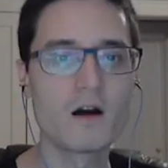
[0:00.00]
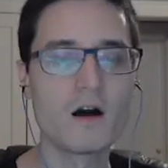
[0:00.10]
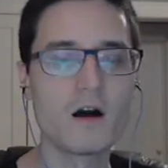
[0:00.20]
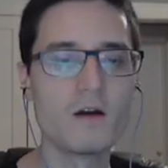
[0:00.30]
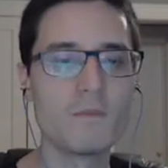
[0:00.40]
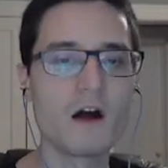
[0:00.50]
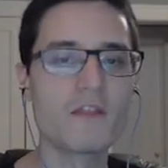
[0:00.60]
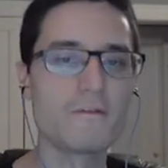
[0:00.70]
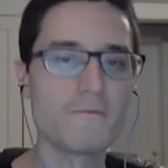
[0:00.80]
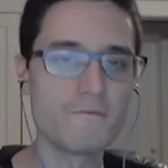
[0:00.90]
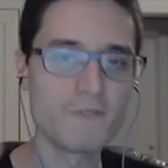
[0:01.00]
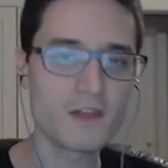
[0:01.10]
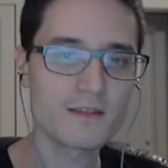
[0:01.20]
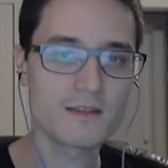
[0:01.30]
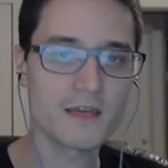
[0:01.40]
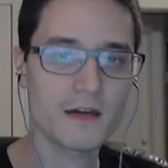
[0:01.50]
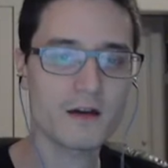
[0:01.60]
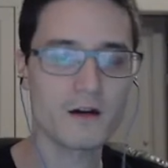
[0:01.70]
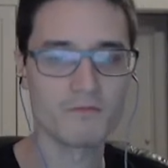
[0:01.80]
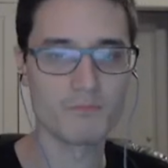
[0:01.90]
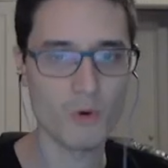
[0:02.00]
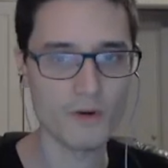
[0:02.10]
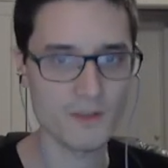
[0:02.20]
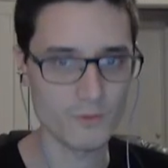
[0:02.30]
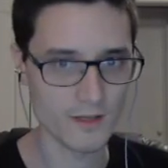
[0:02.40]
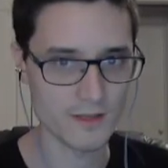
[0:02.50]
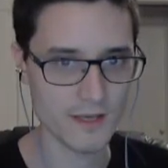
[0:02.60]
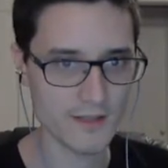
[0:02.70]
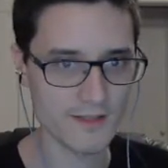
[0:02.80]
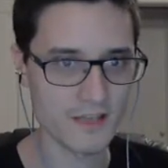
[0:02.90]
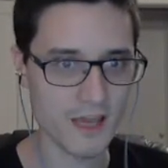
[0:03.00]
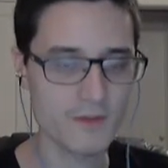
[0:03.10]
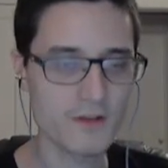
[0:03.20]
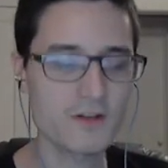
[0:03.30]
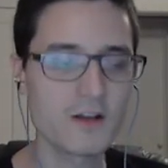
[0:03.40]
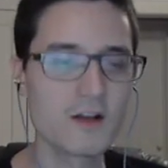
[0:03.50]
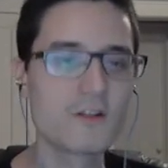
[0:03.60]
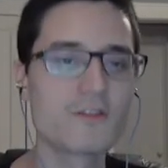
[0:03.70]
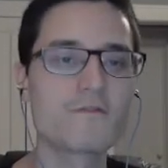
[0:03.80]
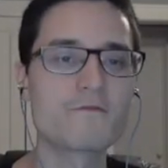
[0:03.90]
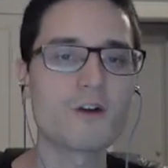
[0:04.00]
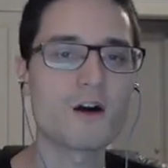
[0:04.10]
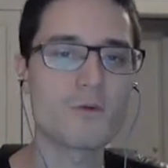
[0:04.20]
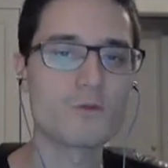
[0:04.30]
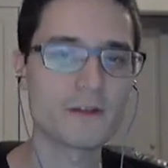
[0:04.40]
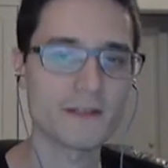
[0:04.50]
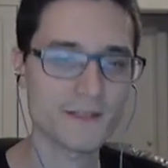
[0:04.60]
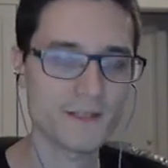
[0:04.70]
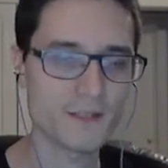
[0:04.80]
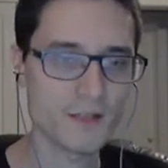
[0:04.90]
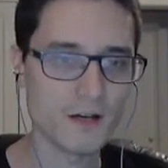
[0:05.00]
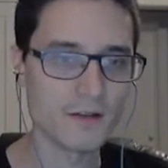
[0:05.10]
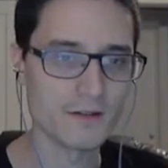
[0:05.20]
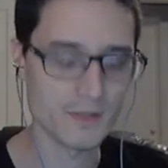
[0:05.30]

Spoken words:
on the 5th tick of poison, when it takes a damage, the frog will get stunned.